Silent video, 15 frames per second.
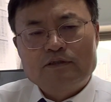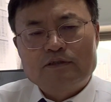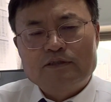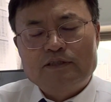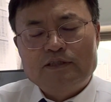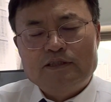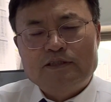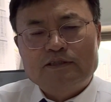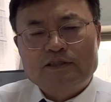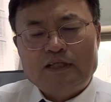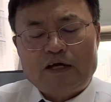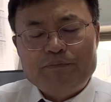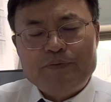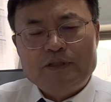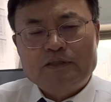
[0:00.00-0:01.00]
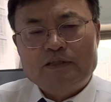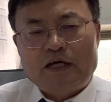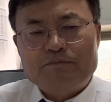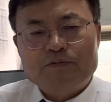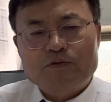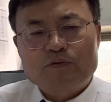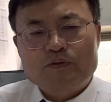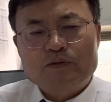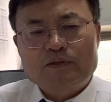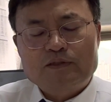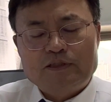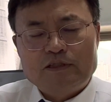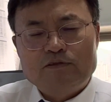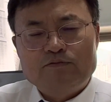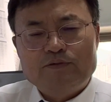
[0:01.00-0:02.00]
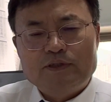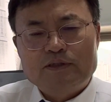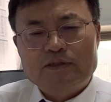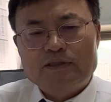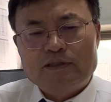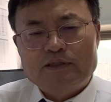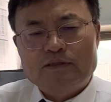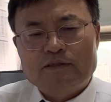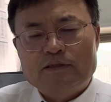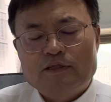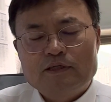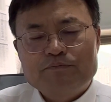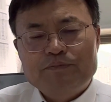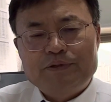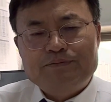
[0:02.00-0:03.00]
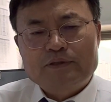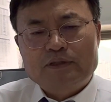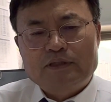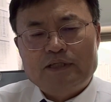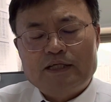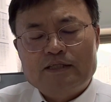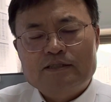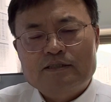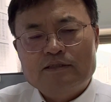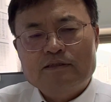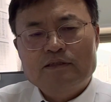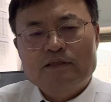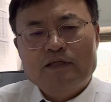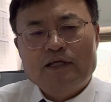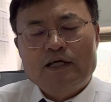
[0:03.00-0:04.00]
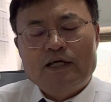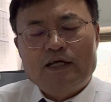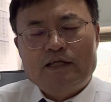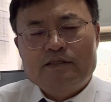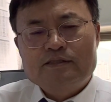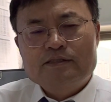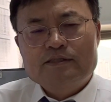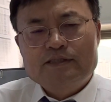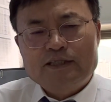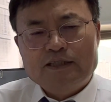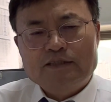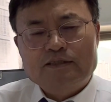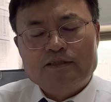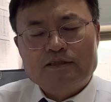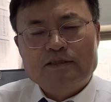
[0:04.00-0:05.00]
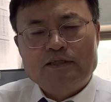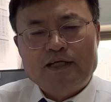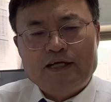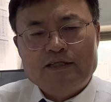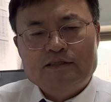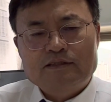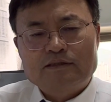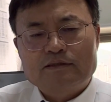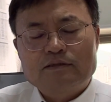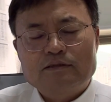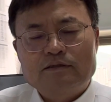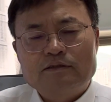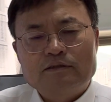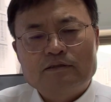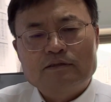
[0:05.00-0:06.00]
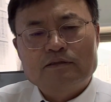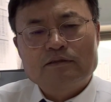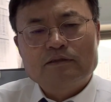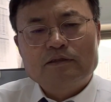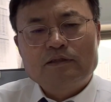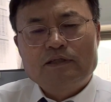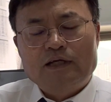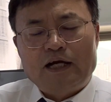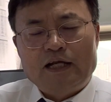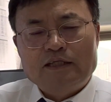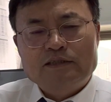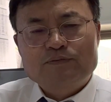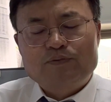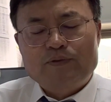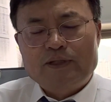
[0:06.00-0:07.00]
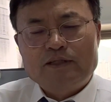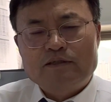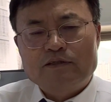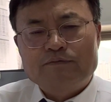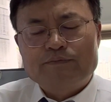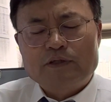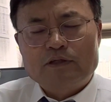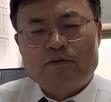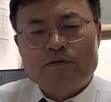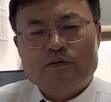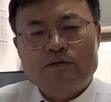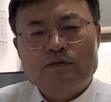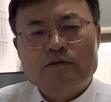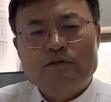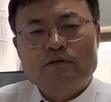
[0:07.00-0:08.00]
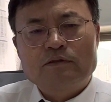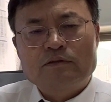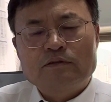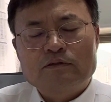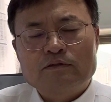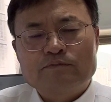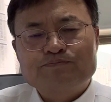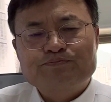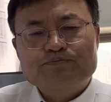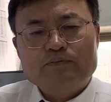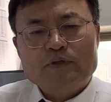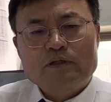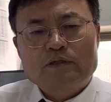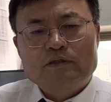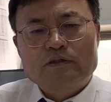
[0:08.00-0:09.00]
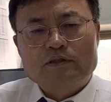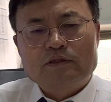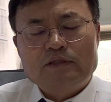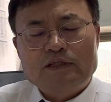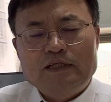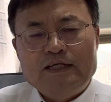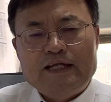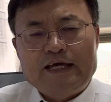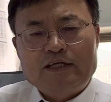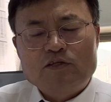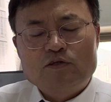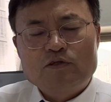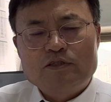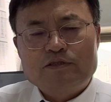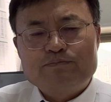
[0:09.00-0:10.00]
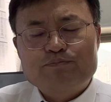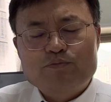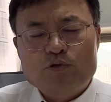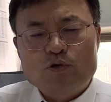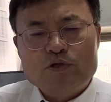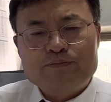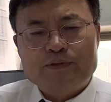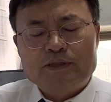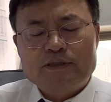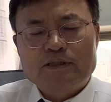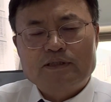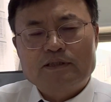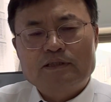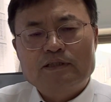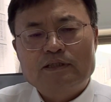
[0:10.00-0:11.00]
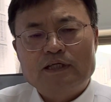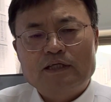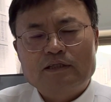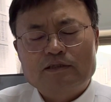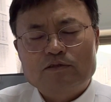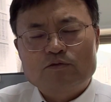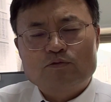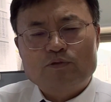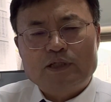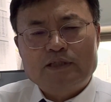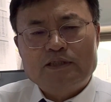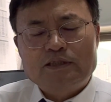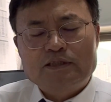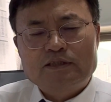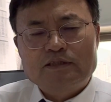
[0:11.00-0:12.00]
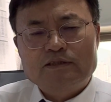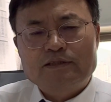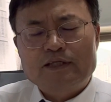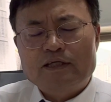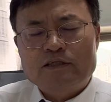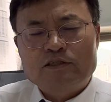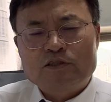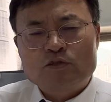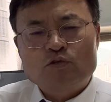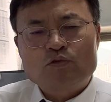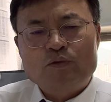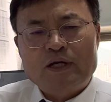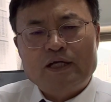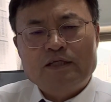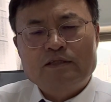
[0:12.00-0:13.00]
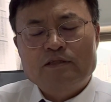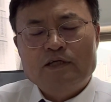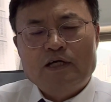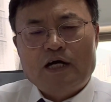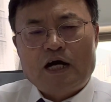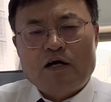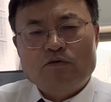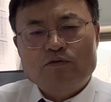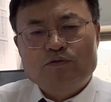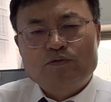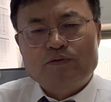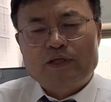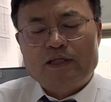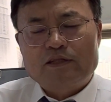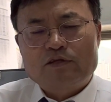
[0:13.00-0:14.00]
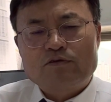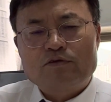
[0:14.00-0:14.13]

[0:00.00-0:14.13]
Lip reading: These topics I'm going to deal with in 5th class. And 6th class I explain about the irregular employment, like what is their legal right, how to get